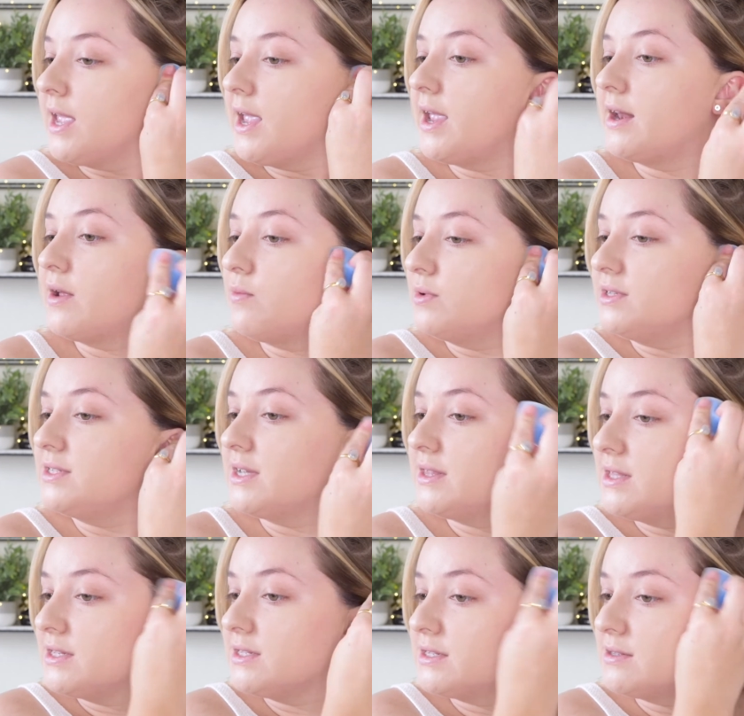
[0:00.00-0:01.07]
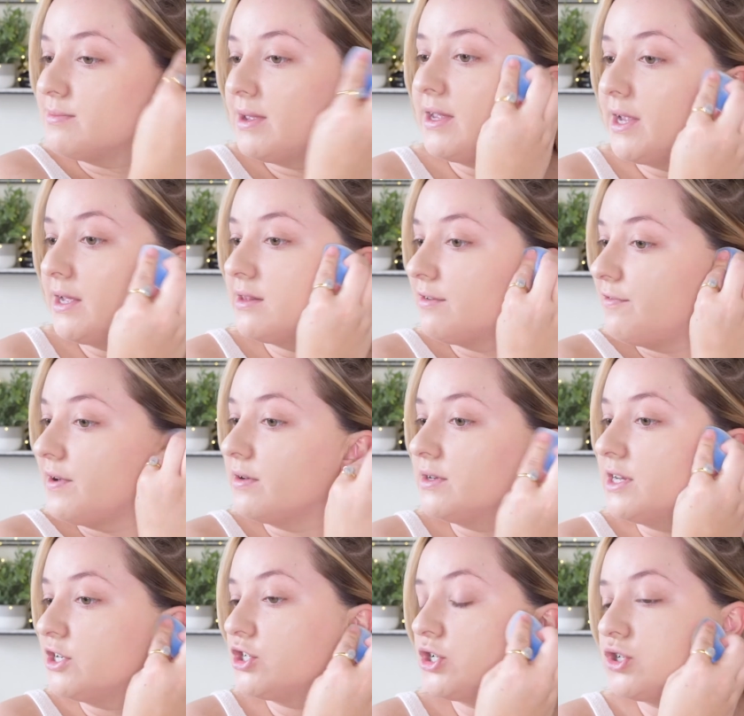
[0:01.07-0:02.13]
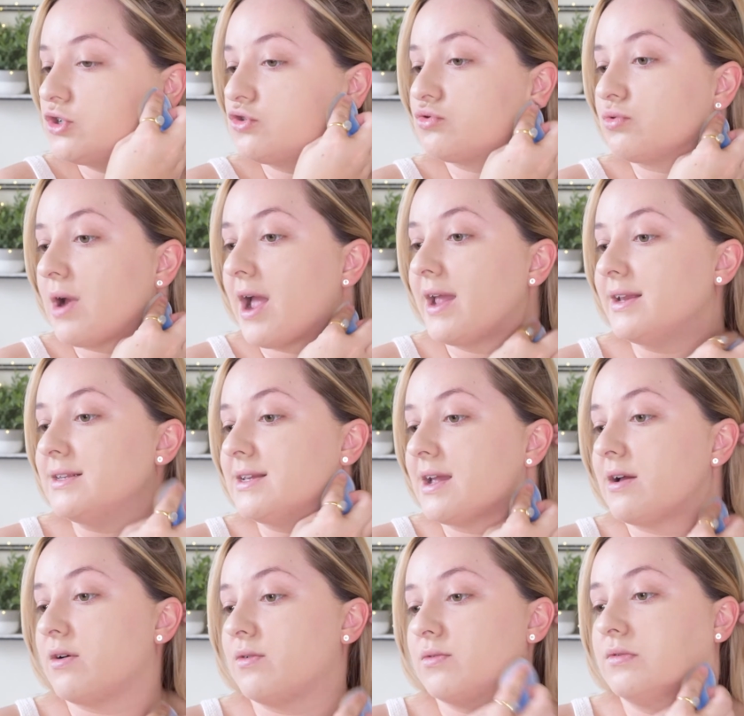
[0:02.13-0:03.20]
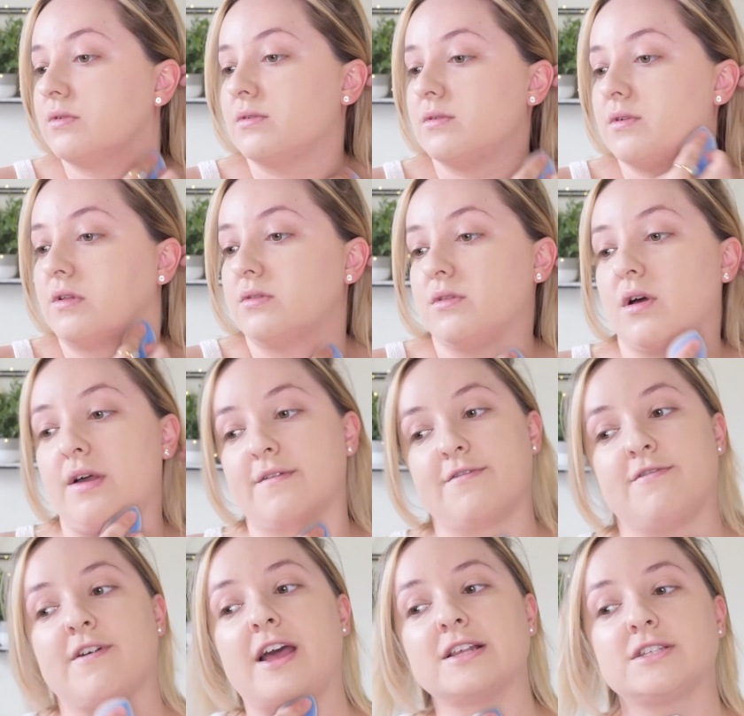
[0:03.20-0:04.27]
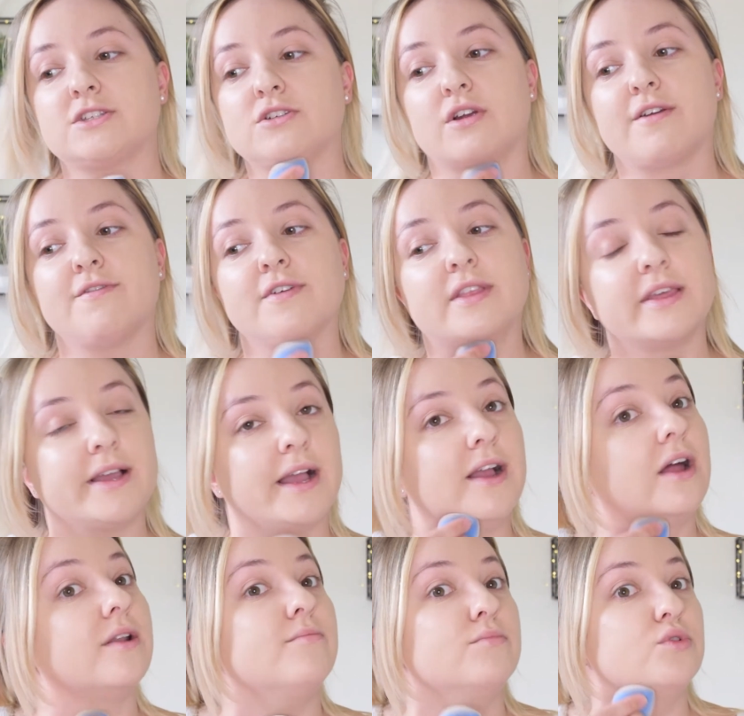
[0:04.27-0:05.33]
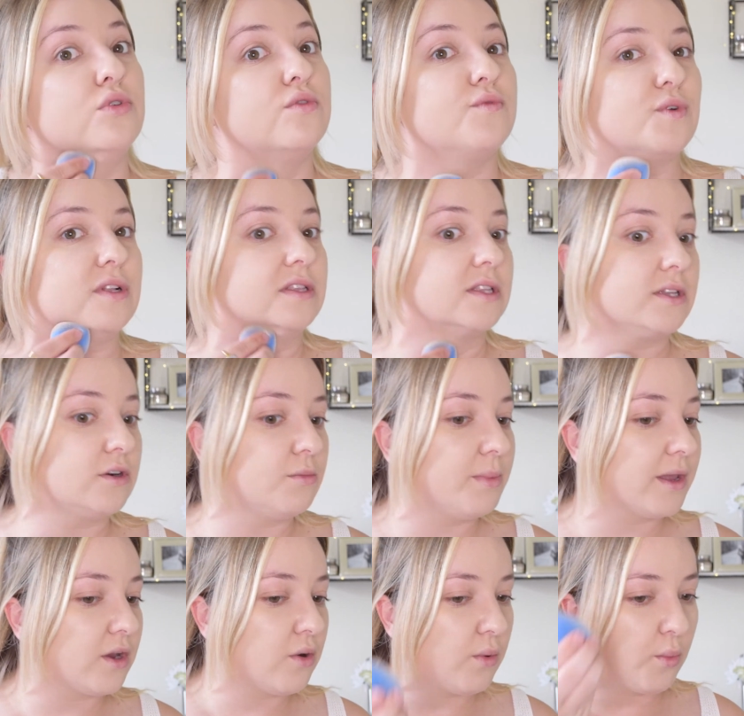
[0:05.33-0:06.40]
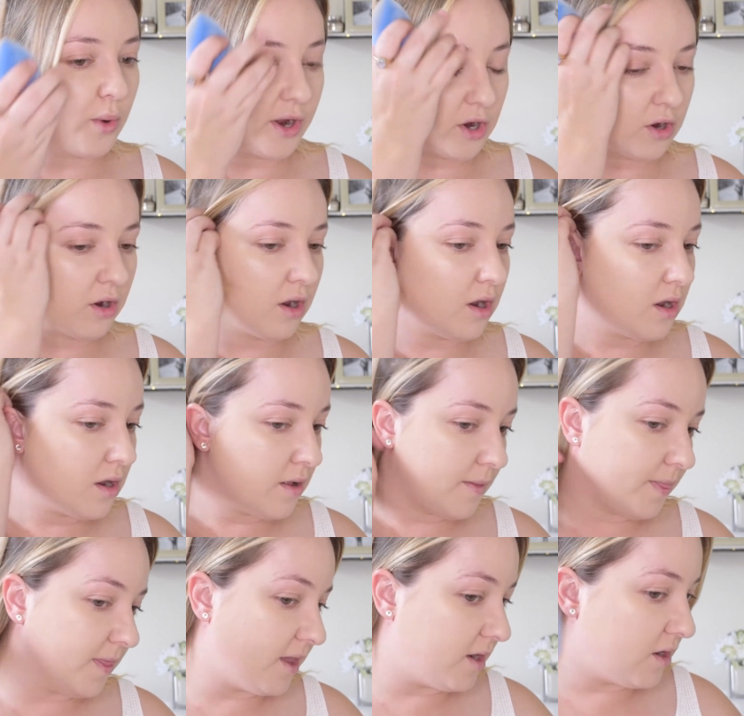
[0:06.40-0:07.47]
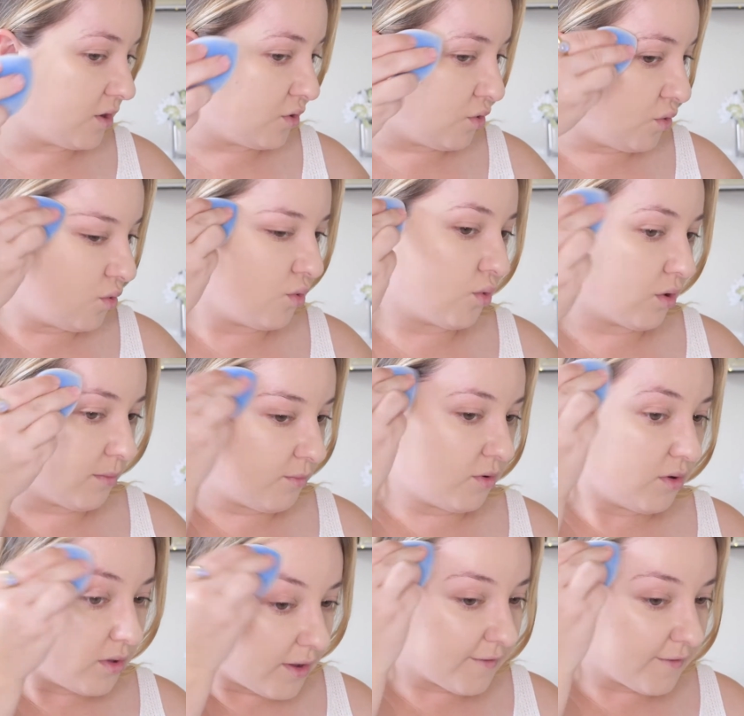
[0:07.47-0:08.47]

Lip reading: And I would say this is making the foundation dry down a lot faster. I feel like I gotta move a little bit quicker than normal.